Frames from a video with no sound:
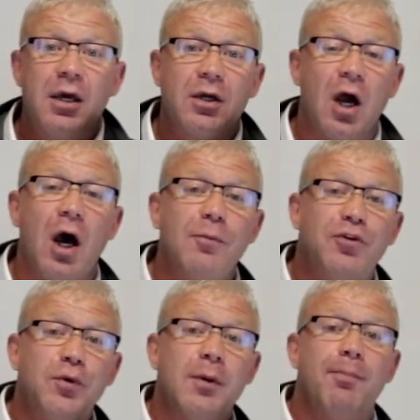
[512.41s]
come
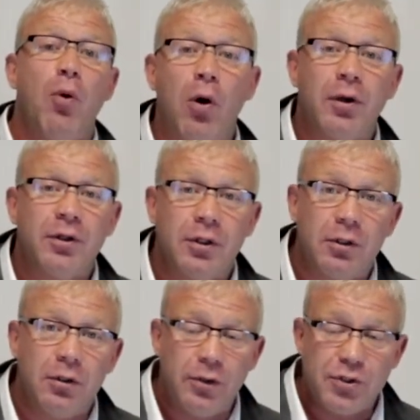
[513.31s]
to important
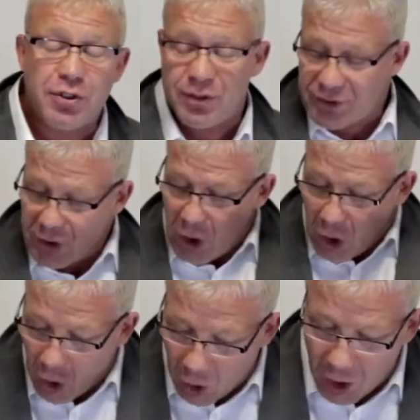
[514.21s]
conclusions
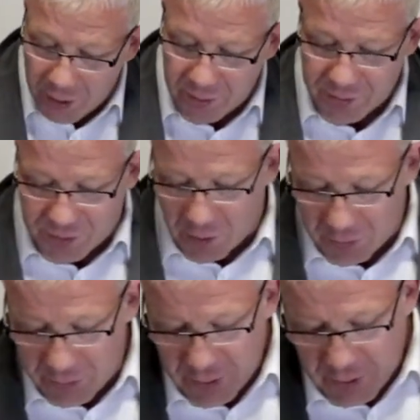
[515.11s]
on
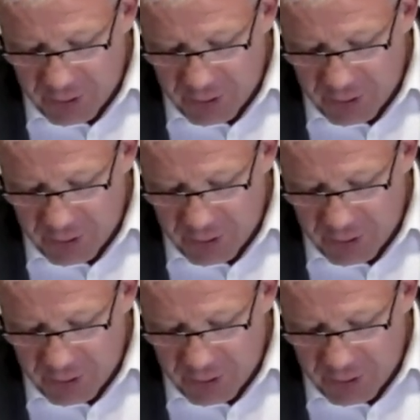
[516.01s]
certain